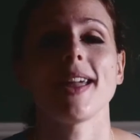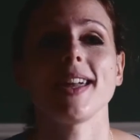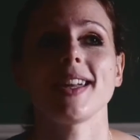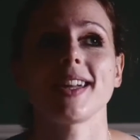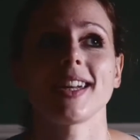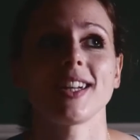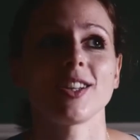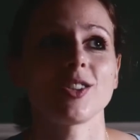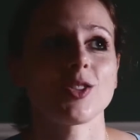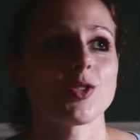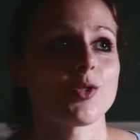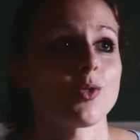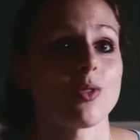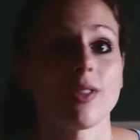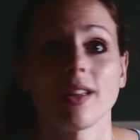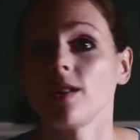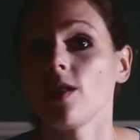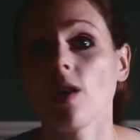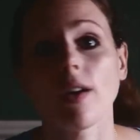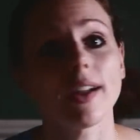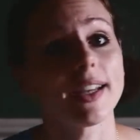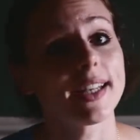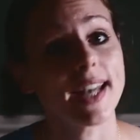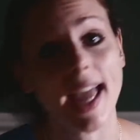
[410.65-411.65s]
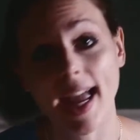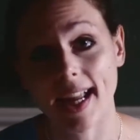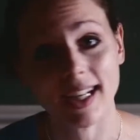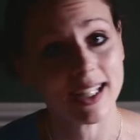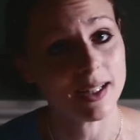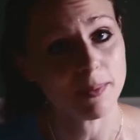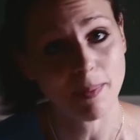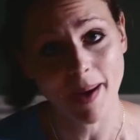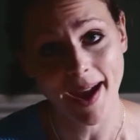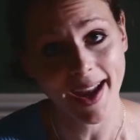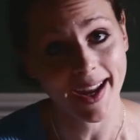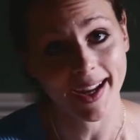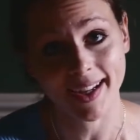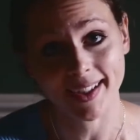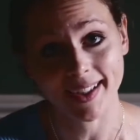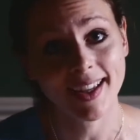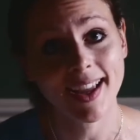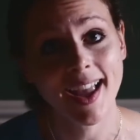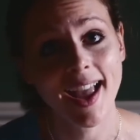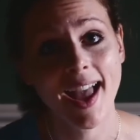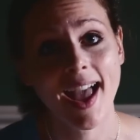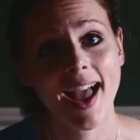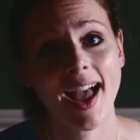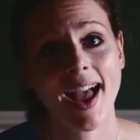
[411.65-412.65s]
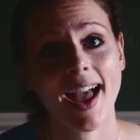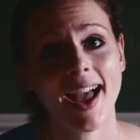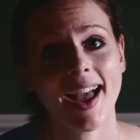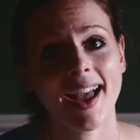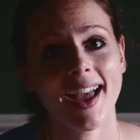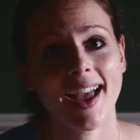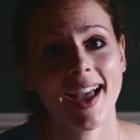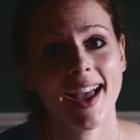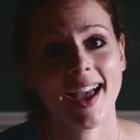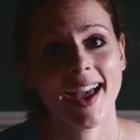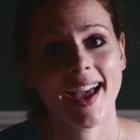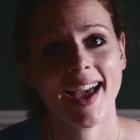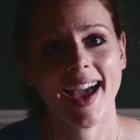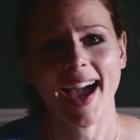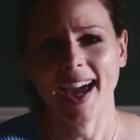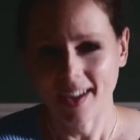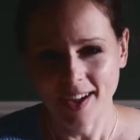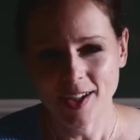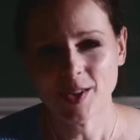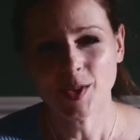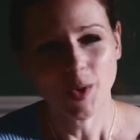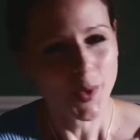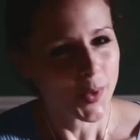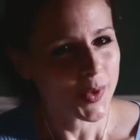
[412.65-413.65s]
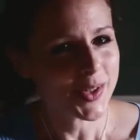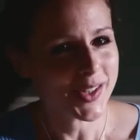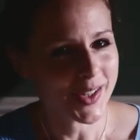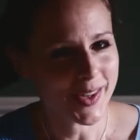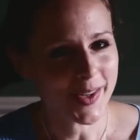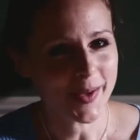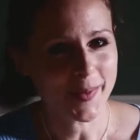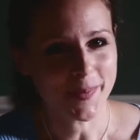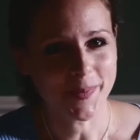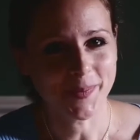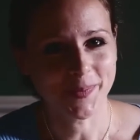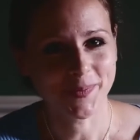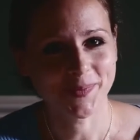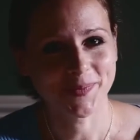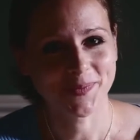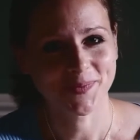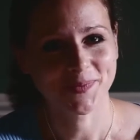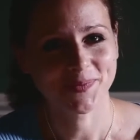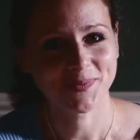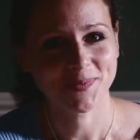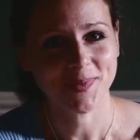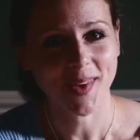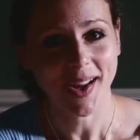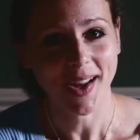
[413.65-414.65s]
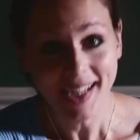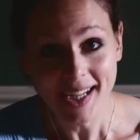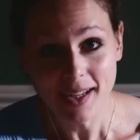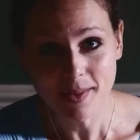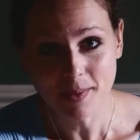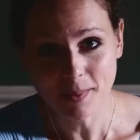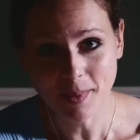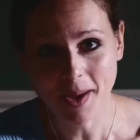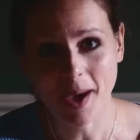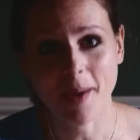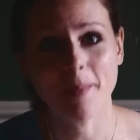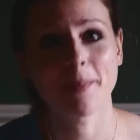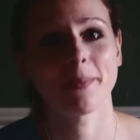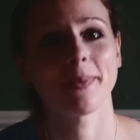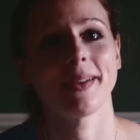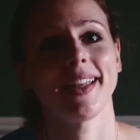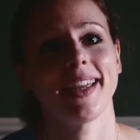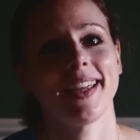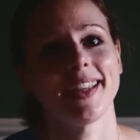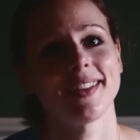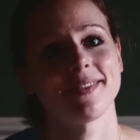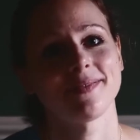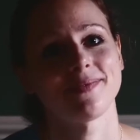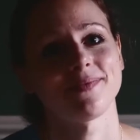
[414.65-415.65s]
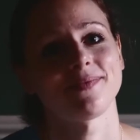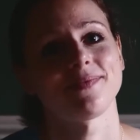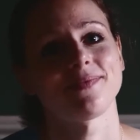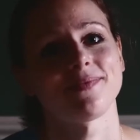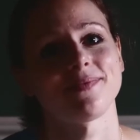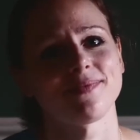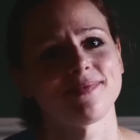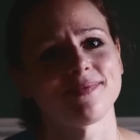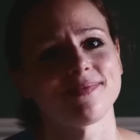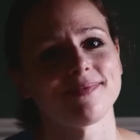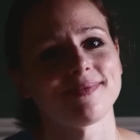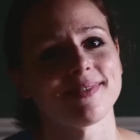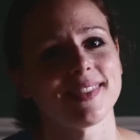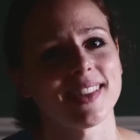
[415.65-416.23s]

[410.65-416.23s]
If you are easily upset by disturbing themes such as rape or voyeurism, you